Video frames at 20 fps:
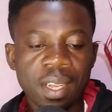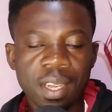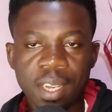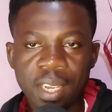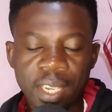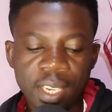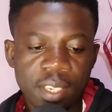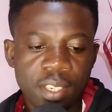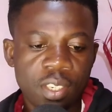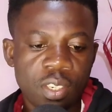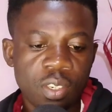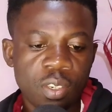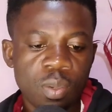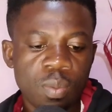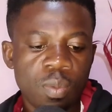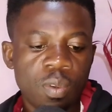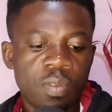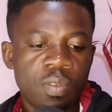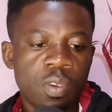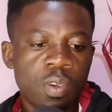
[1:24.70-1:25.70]
and
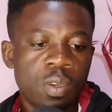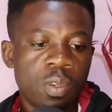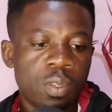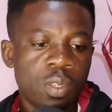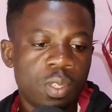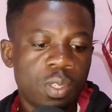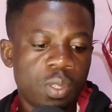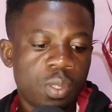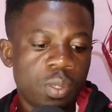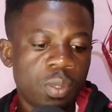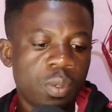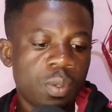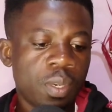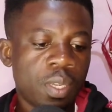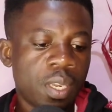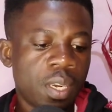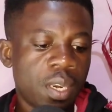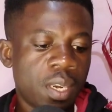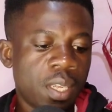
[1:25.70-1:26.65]
you move on to the